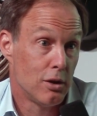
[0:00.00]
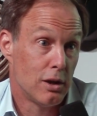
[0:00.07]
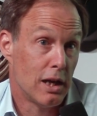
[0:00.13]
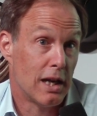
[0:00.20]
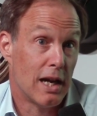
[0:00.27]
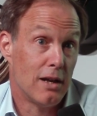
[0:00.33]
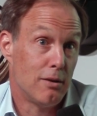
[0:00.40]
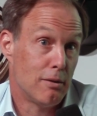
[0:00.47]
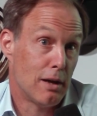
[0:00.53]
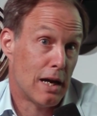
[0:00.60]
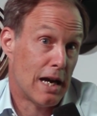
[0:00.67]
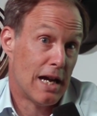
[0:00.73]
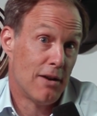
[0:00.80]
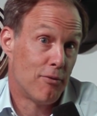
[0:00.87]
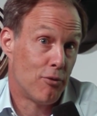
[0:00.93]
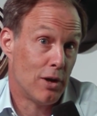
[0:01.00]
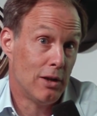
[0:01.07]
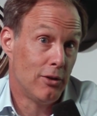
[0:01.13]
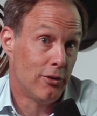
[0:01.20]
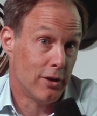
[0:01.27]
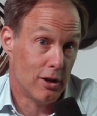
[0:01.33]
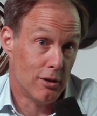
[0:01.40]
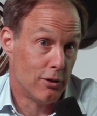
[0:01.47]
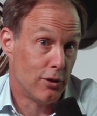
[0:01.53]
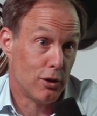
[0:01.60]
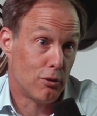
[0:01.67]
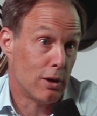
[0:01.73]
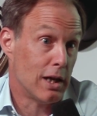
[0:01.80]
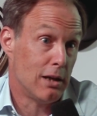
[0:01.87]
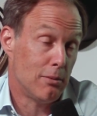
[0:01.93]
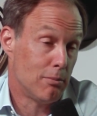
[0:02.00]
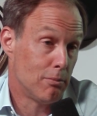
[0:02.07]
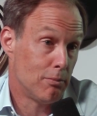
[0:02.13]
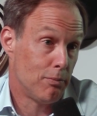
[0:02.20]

and I I have friends there. It's a great,